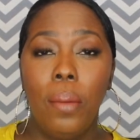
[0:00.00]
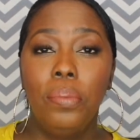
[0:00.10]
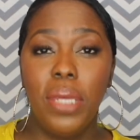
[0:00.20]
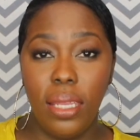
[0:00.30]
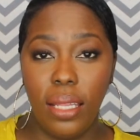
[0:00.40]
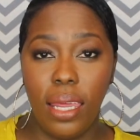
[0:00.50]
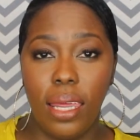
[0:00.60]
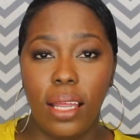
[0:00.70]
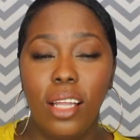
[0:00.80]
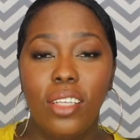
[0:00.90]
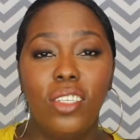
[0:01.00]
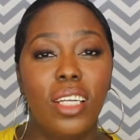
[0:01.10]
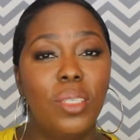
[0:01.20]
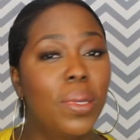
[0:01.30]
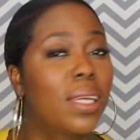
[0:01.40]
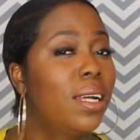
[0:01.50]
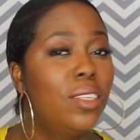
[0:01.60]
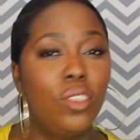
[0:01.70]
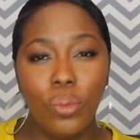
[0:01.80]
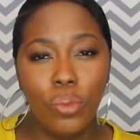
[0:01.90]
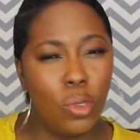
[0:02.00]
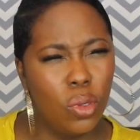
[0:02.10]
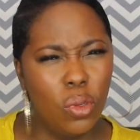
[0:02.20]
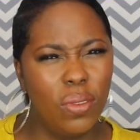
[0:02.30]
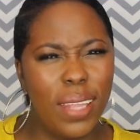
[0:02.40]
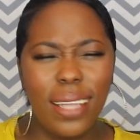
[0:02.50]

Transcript: Meaning, just because you move,